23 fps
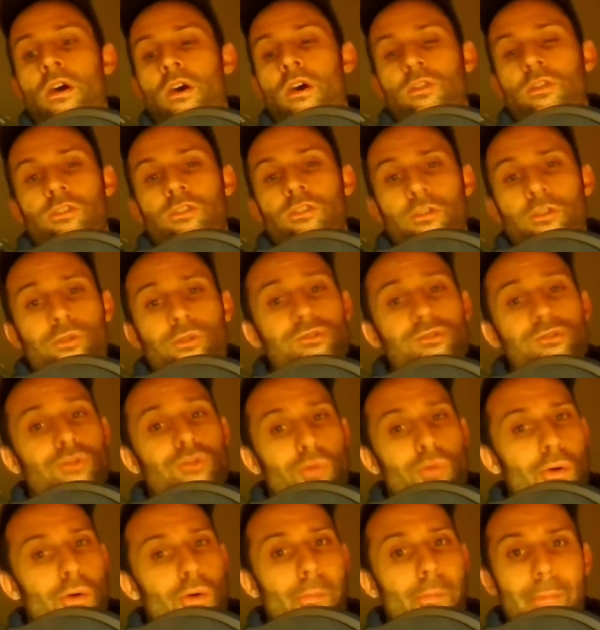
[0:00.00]
until
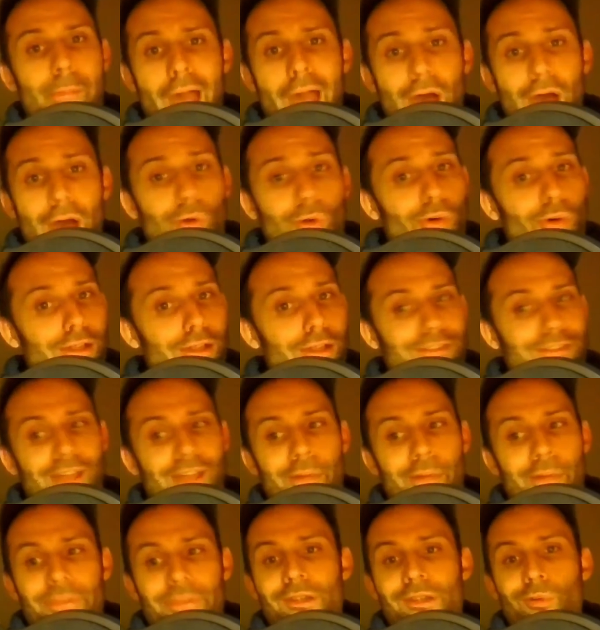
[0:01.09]
Jerome Powell gets
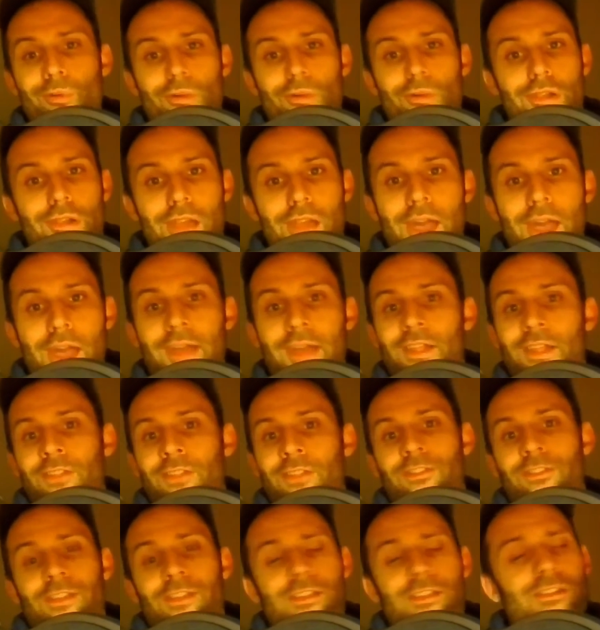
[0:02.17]
out there one day
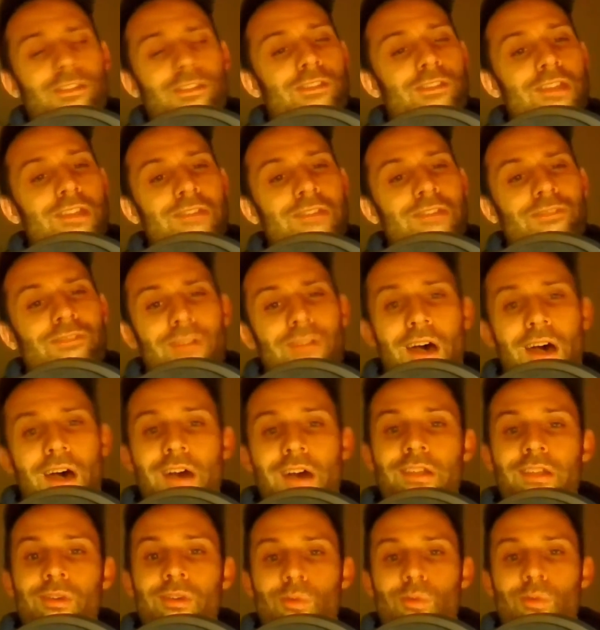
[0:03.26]
and says he's
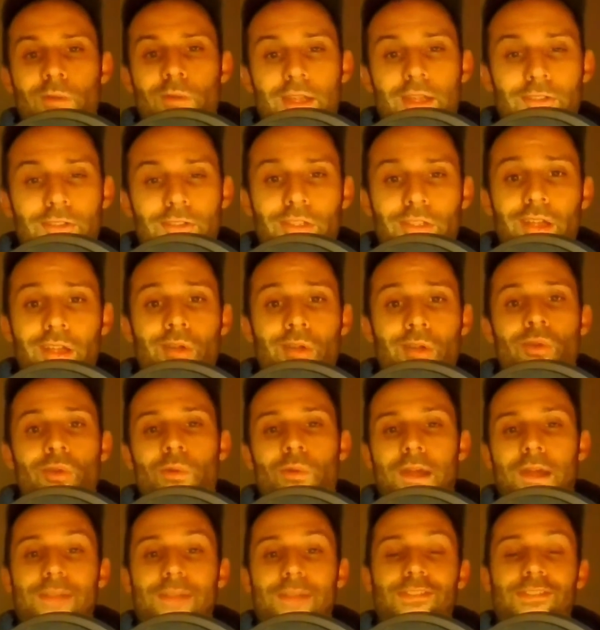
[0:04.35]
not raising
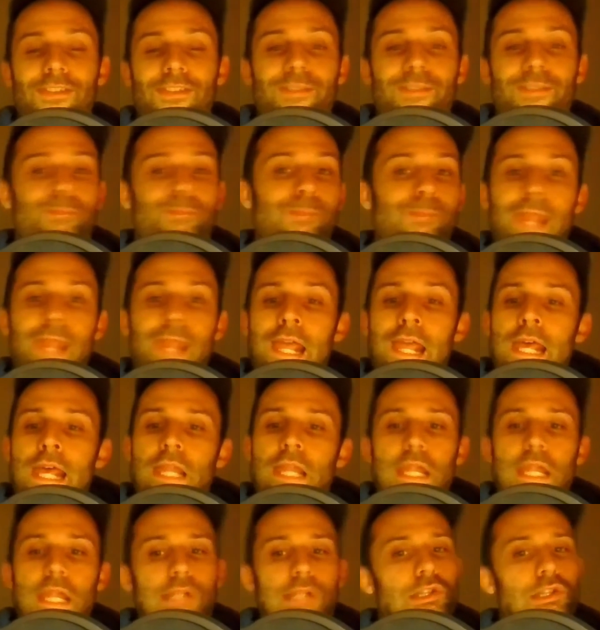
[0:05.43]
rates.
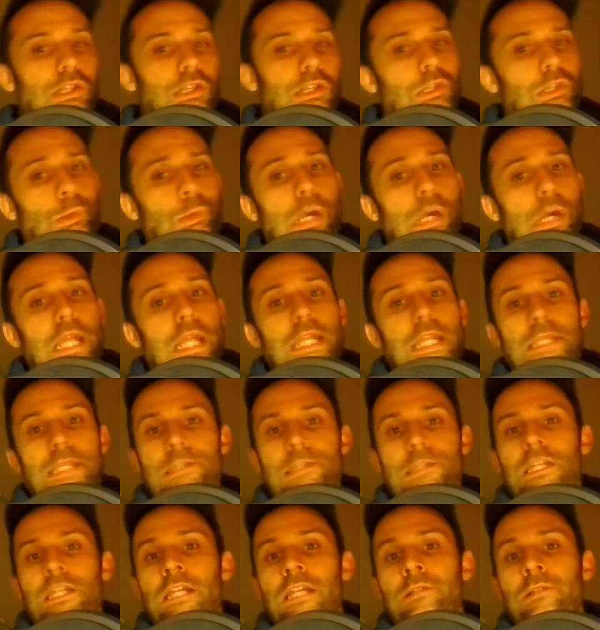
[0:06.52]
That's just the way it
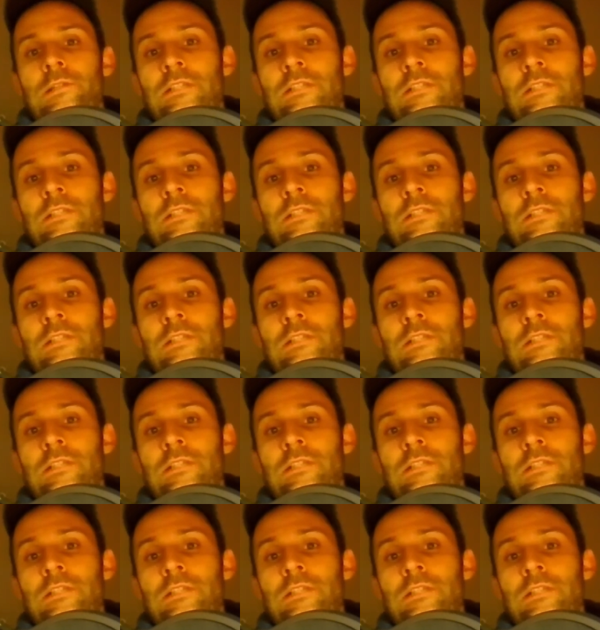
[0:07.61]
is.